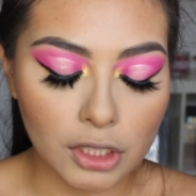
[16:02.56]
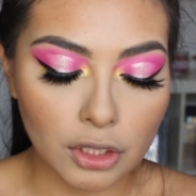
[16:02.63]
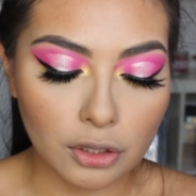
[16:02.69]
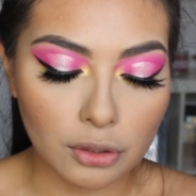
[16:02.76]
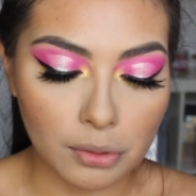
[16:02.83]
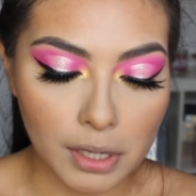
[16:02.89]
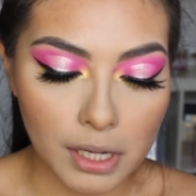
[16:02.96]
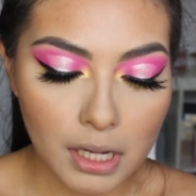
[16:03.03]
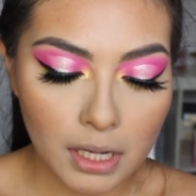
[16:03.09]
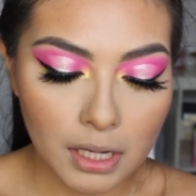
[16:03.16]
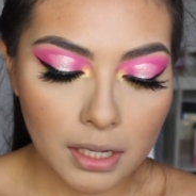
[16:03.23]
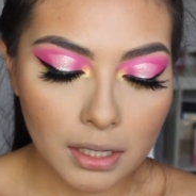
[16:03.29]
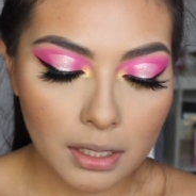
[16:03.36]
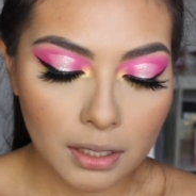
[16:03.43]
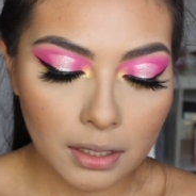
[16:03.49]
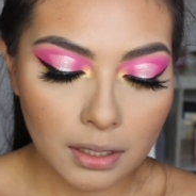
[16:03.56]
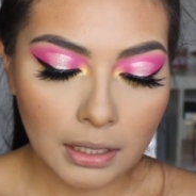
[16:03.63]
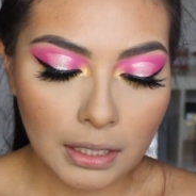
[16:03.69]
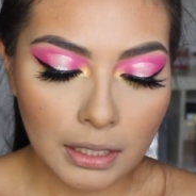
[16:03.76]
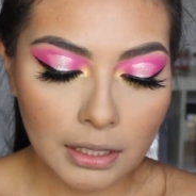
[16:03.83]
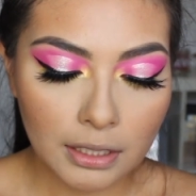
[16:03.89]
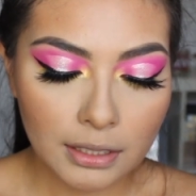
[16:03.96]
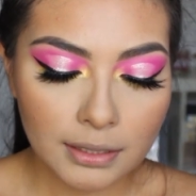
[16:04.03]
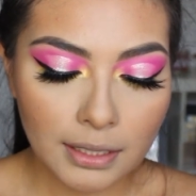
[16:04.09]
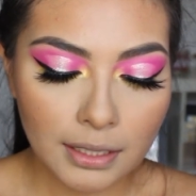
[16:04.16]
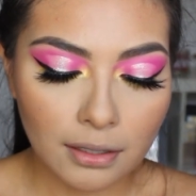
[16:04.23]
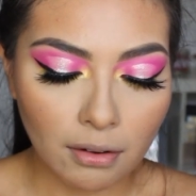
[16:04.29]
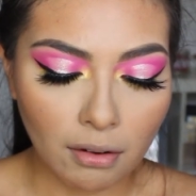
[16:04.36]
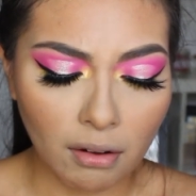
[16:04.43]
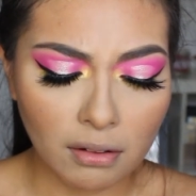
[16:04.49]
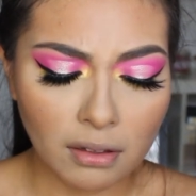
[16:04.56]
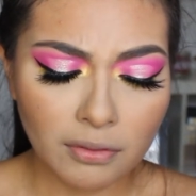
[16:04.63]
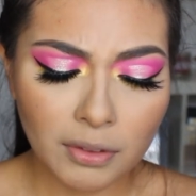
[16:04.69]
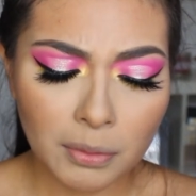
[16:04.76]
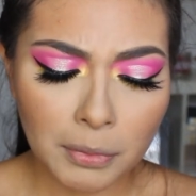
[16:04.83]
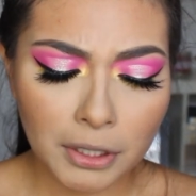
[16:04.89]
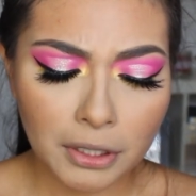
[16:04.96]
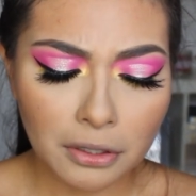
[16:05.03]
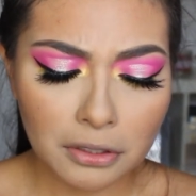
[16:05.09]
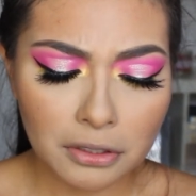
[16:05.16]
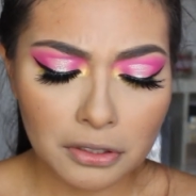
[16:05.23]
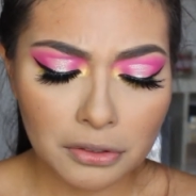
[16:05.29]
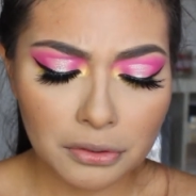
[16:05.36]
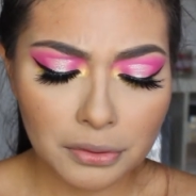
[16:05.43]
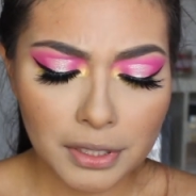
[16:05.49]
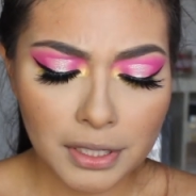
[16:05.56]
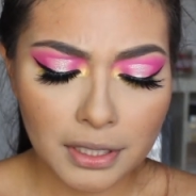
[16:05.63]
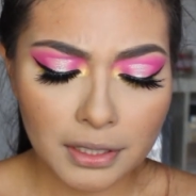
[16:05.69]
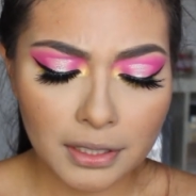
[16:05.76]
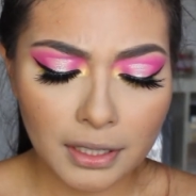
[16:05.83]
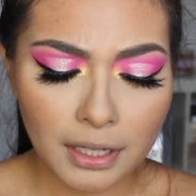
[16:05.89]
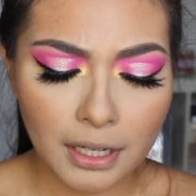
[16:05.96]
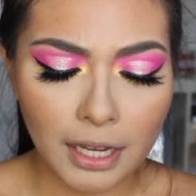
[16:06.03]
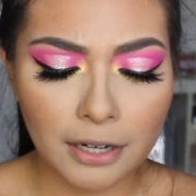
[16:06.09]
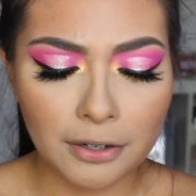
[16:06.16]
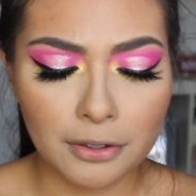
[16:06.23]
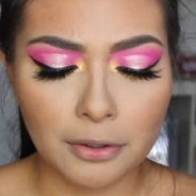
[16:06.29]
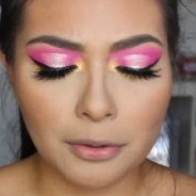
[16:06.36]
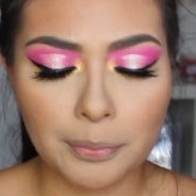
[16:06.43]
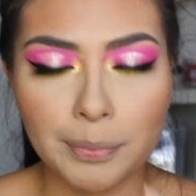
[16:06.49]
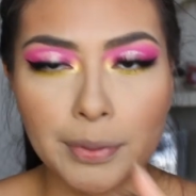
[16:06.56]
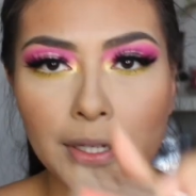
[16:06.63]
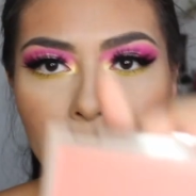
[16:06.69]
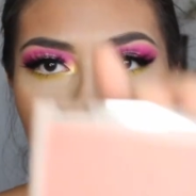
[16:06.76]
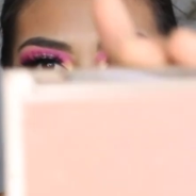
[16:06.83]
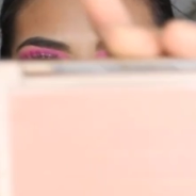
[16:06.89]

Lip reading: Streak. It looks like all of them are called Streak. I don't know, but